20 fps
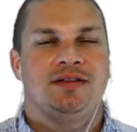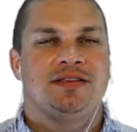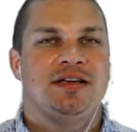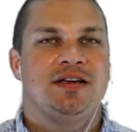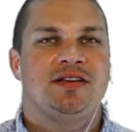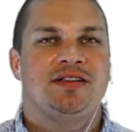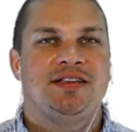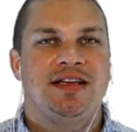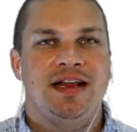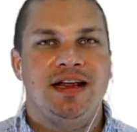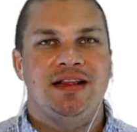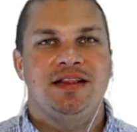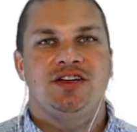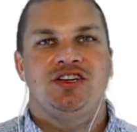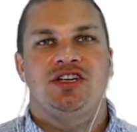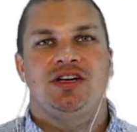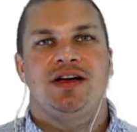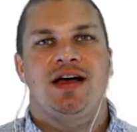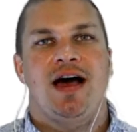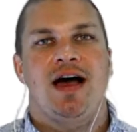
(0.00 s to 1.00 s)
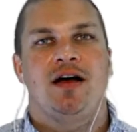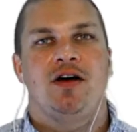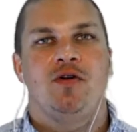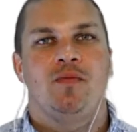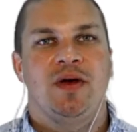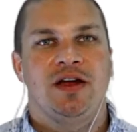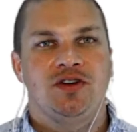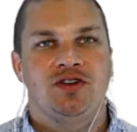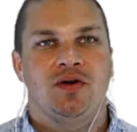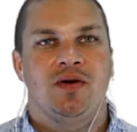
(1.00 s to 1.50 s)
Let's say you're sitting in the Chicago
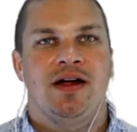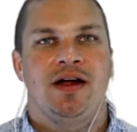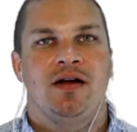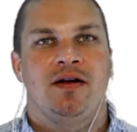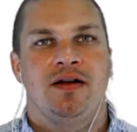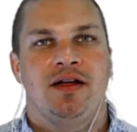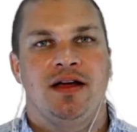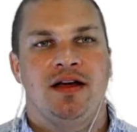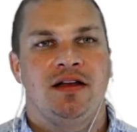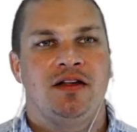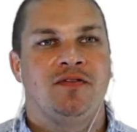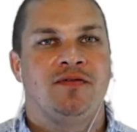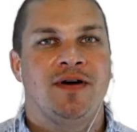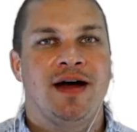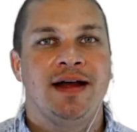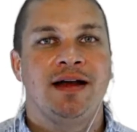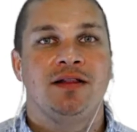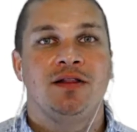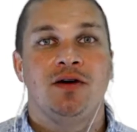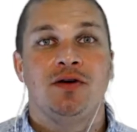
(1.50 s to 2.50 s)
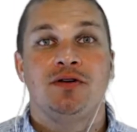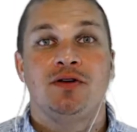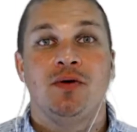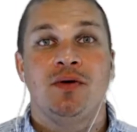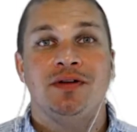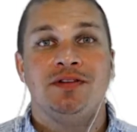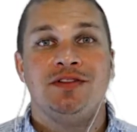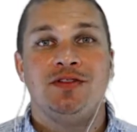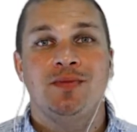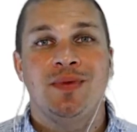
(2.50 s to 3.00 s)
metro area and you find a load
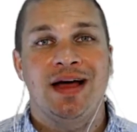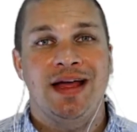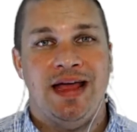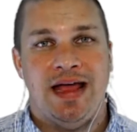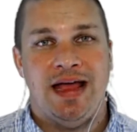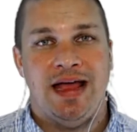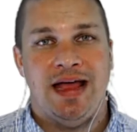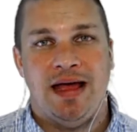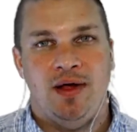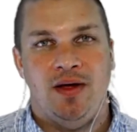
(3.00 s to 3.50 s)
going to Miami,